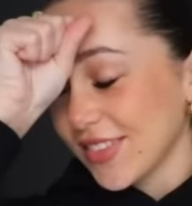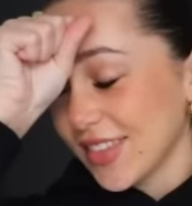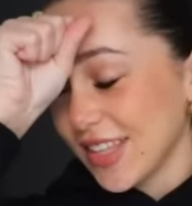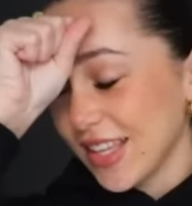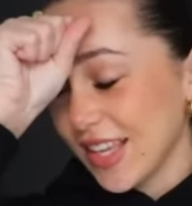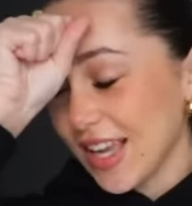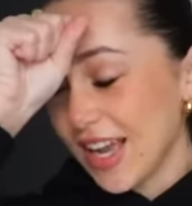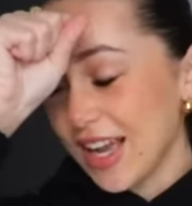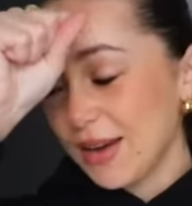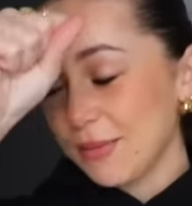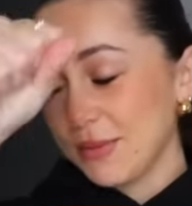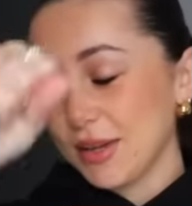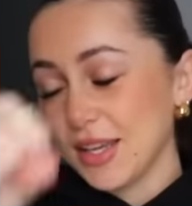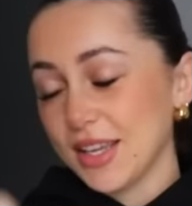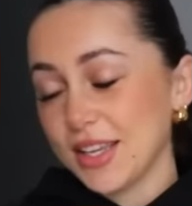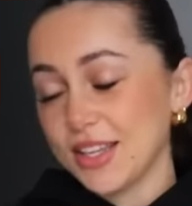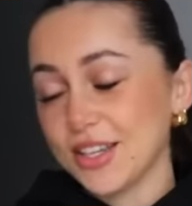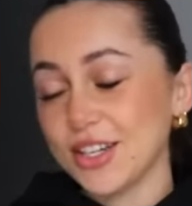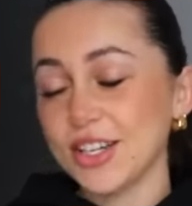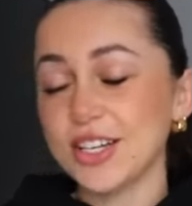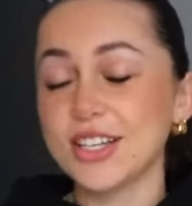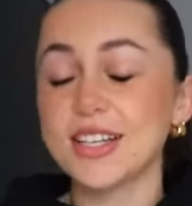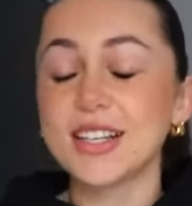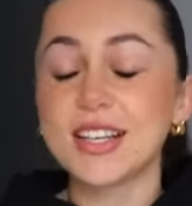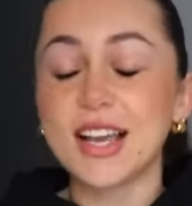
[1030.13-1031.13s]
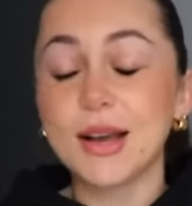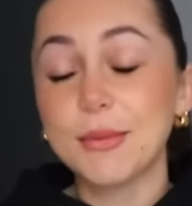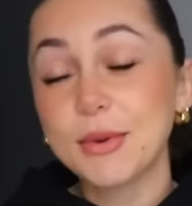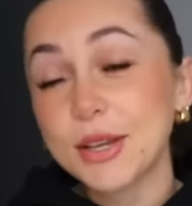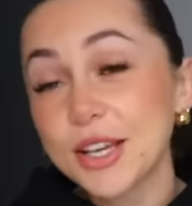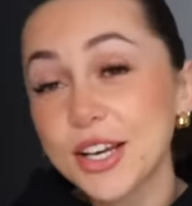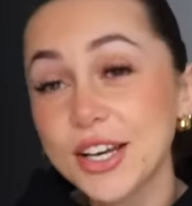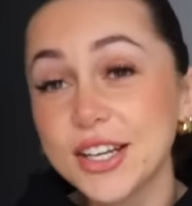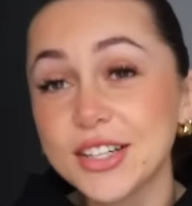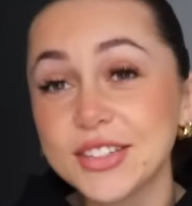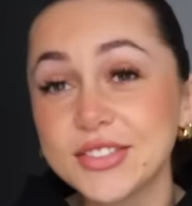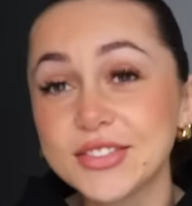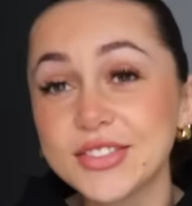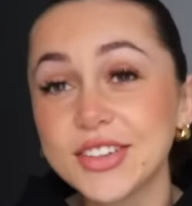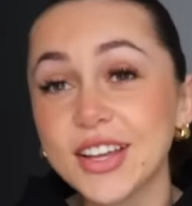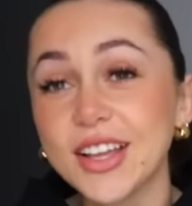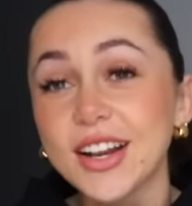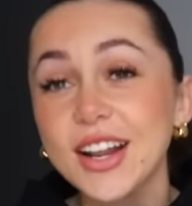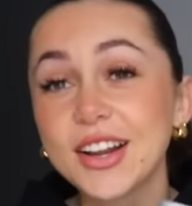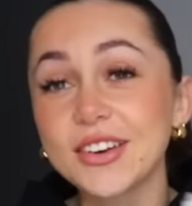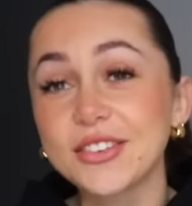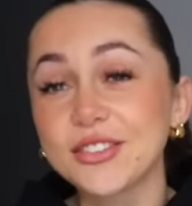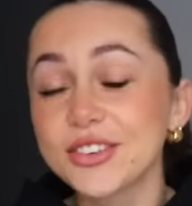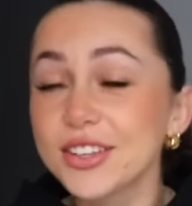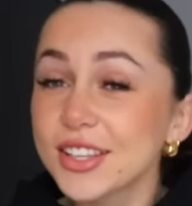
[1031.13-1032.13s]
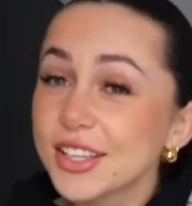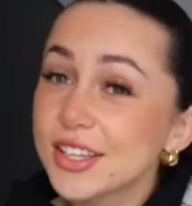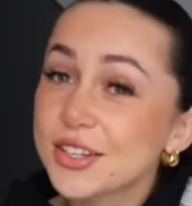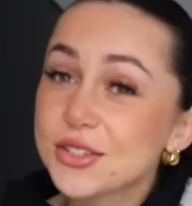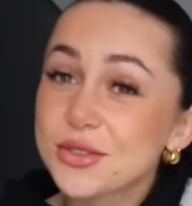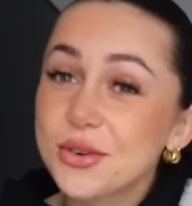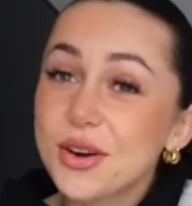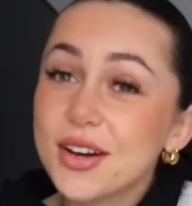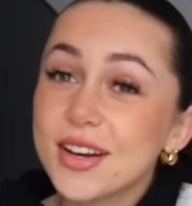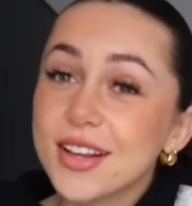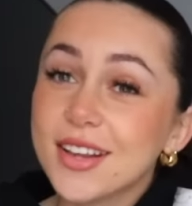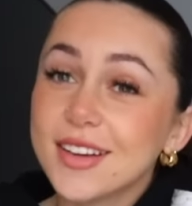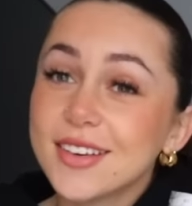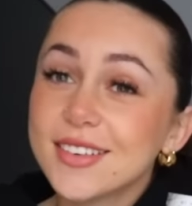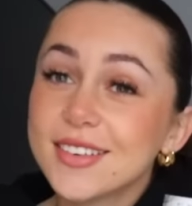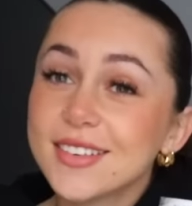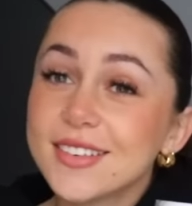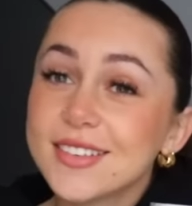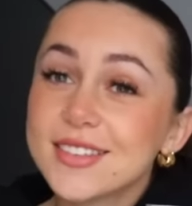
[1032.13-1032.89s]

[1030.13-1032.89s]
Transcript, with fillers: it got me good. It got me good. And I really enjoyed it.